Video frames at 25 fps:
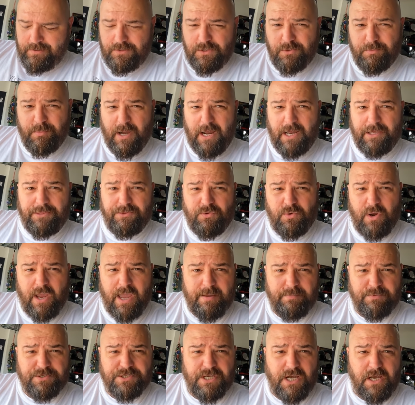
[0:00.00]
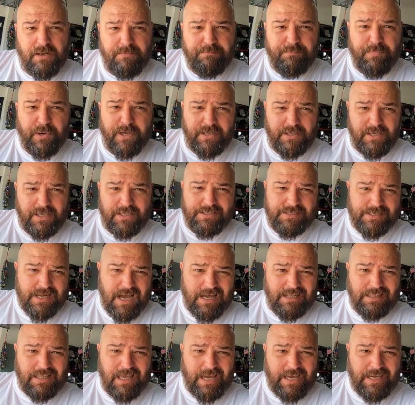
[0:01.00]
you buy it through Amazon, but it's
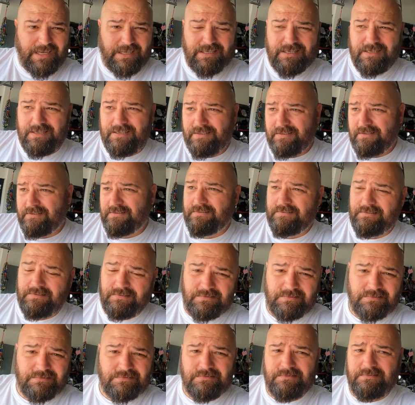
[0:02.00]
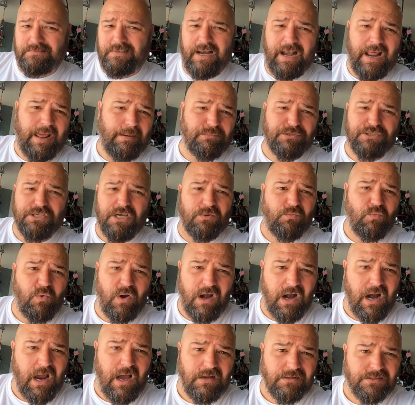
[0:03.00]
not like an Amazon
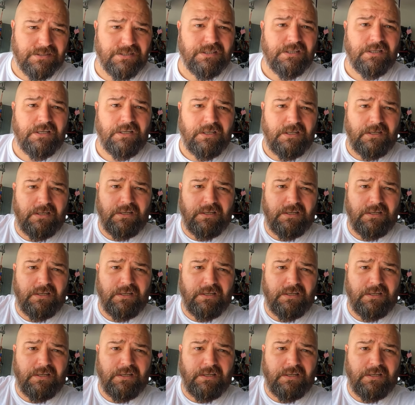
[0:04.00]
warehouse.